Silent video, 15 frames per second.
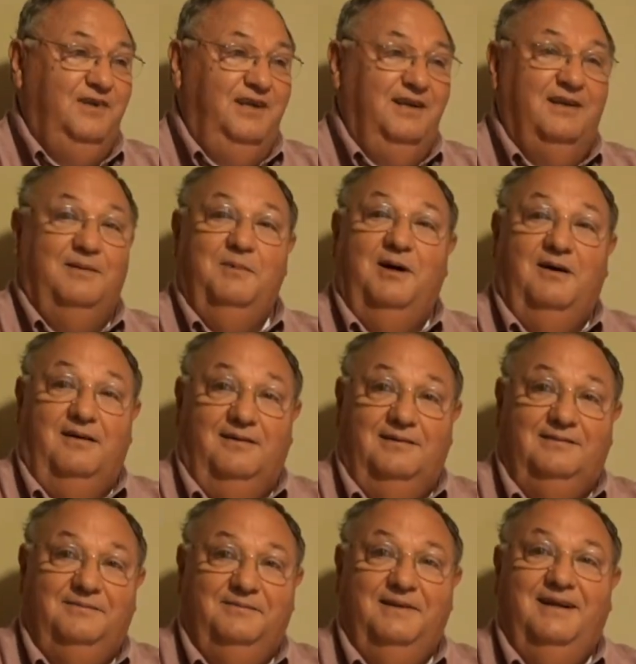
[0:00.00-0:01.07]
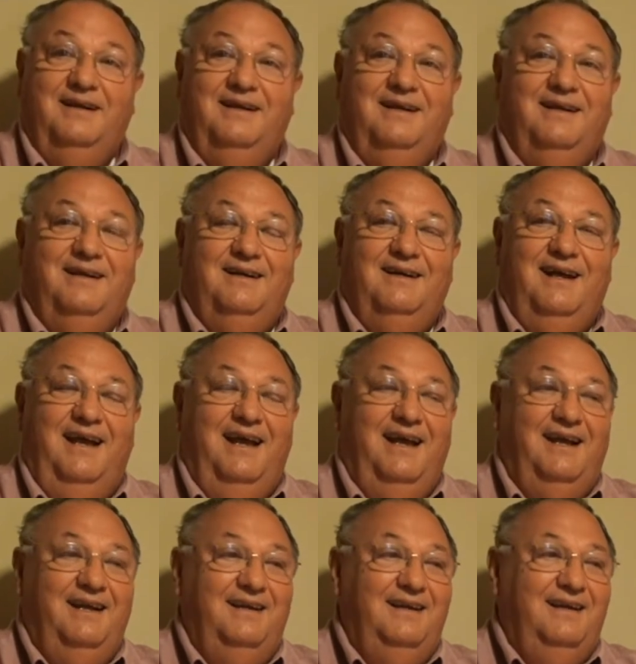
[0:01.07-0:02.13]
kill them all,
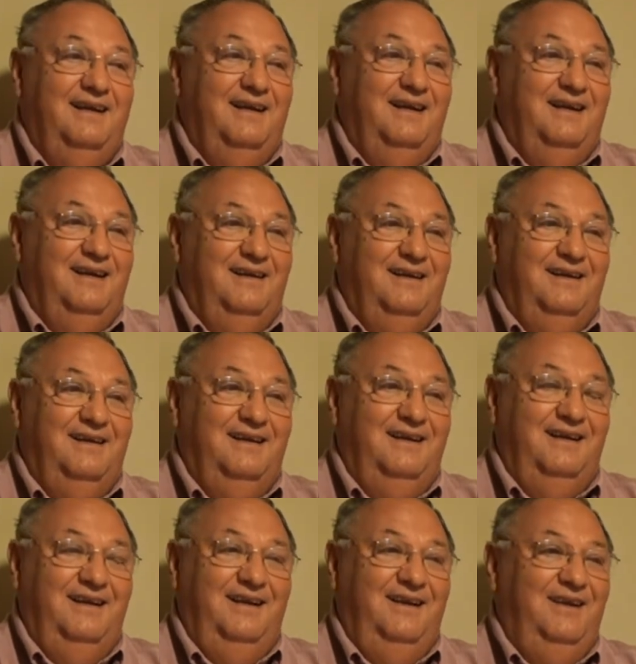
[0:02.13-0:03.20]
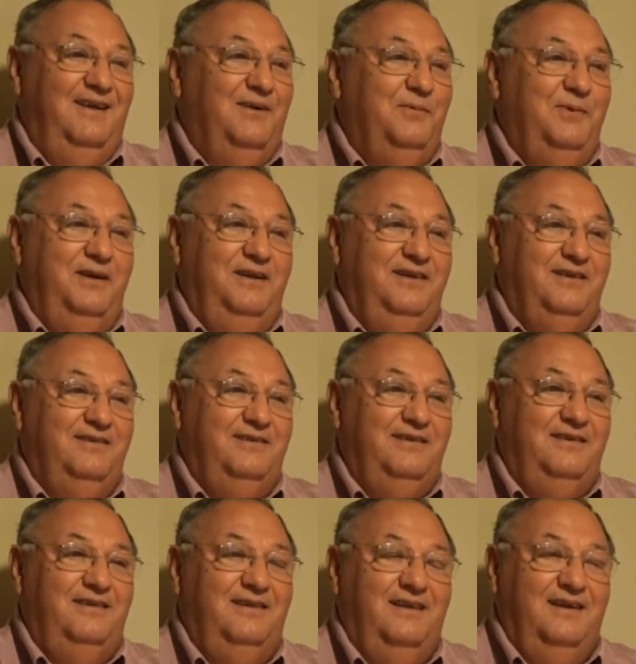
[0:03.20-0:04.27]
and you know we
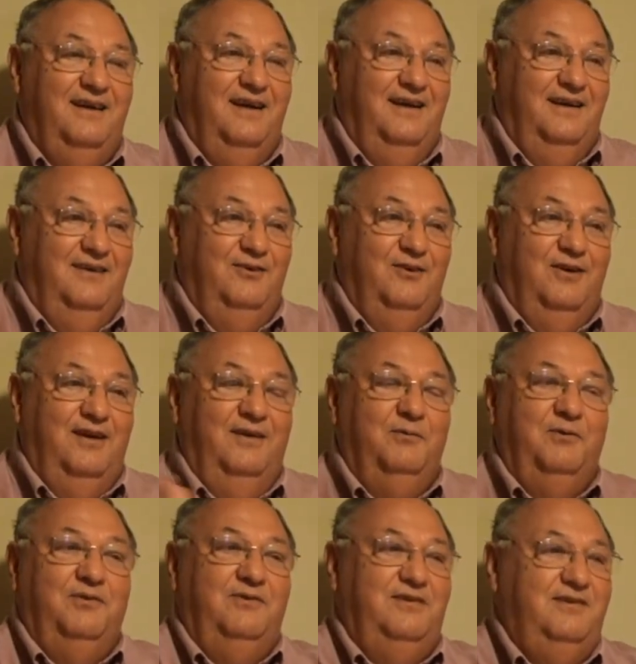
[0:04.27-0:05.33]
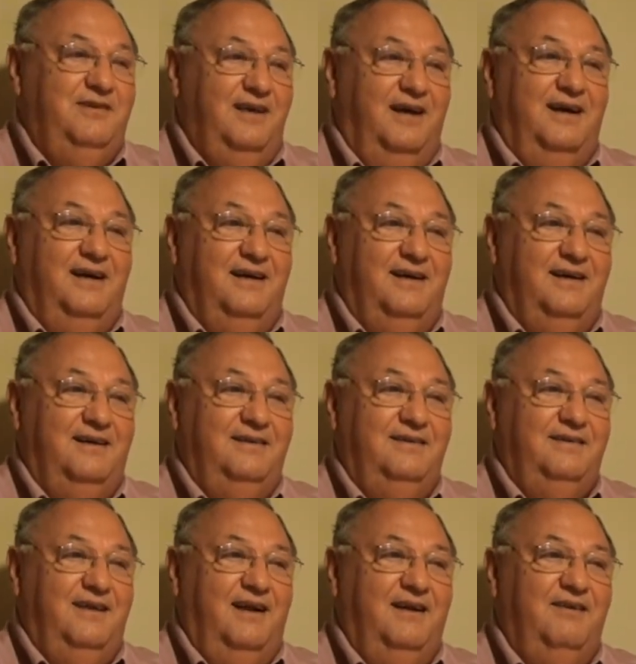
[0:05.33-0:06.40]
just it was. Uh,
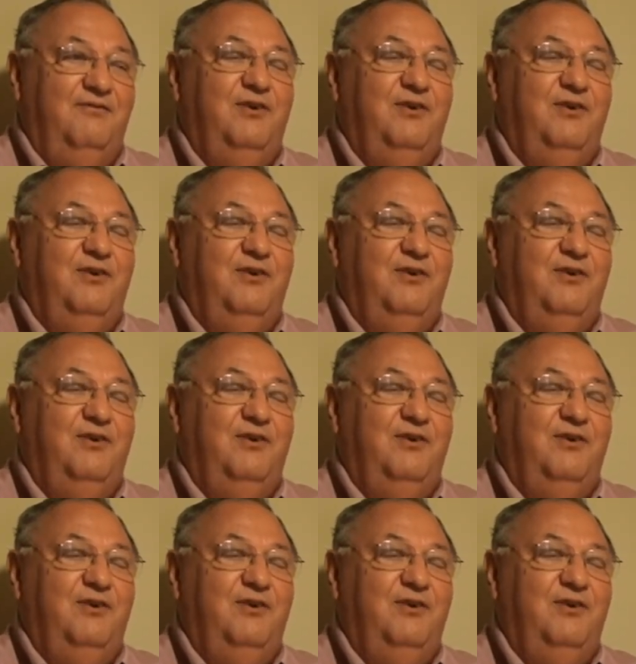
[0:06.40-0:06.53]
a